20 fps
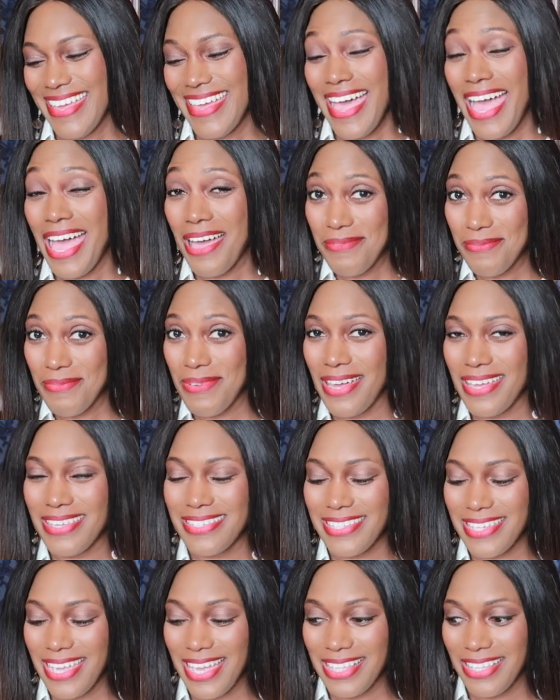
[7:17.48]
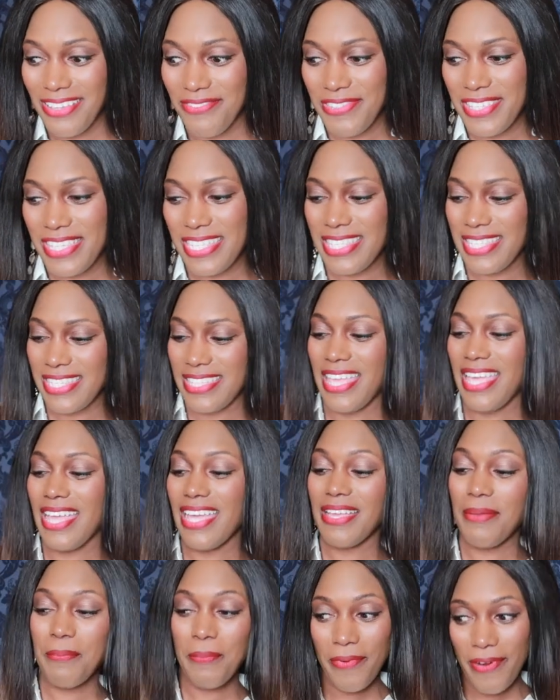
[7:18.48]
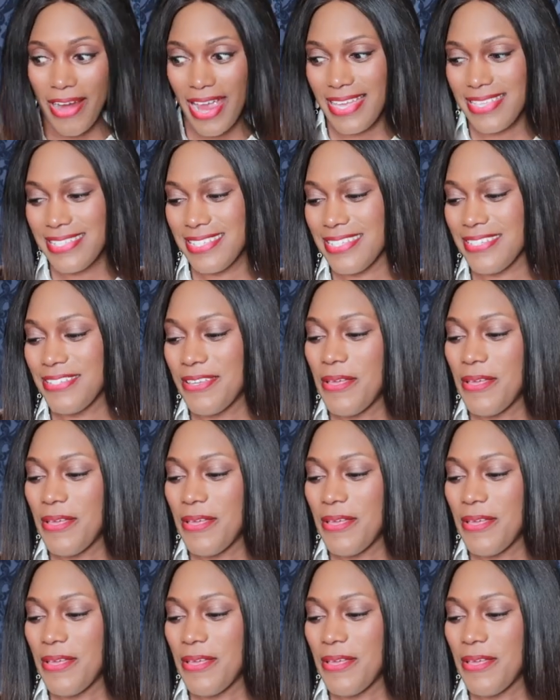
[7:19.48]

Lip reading: how much I love this brand.